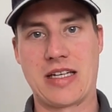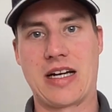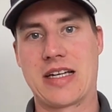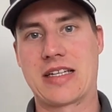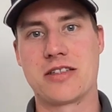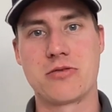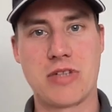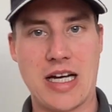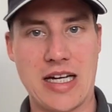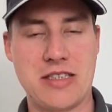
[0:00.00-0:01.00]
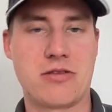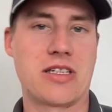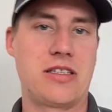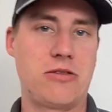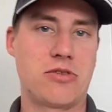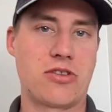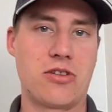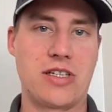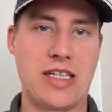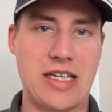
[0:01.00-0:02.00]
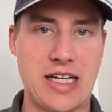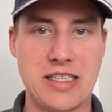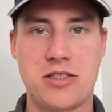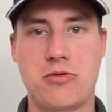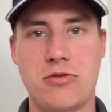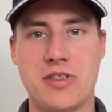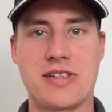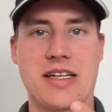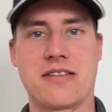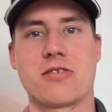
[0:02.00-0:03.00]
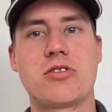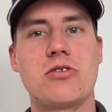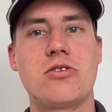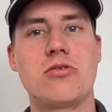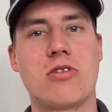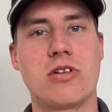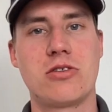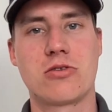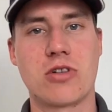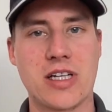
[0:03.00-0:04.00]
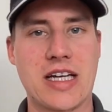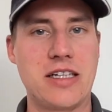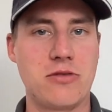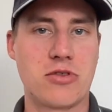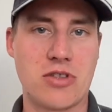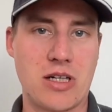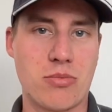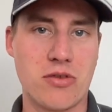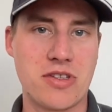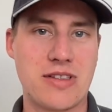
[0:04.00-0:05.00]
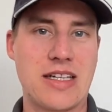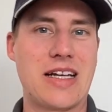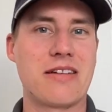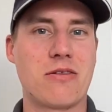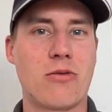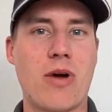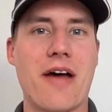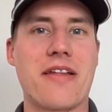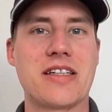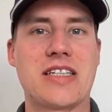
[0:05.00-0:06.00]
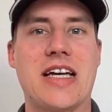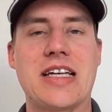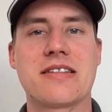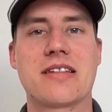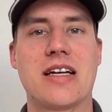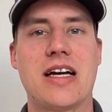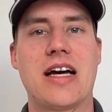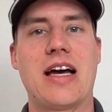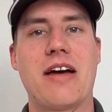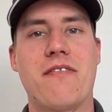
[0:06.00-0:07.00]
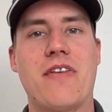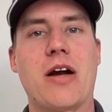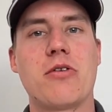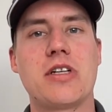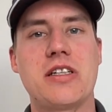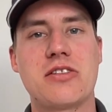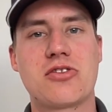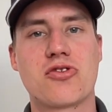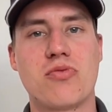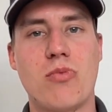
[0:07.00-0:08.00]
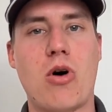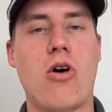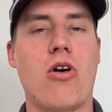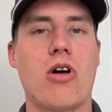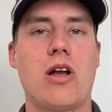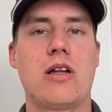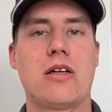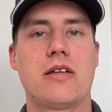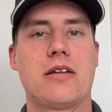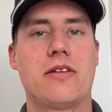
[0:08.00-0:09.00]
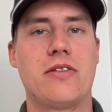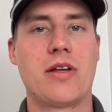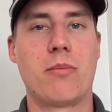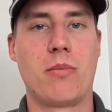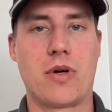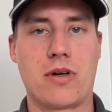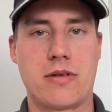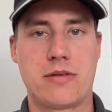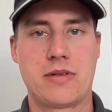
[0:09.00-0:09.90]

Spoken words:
I can do that, you can use certain AI tools, and so you're gonna get used to that process, and that rather takes a very small number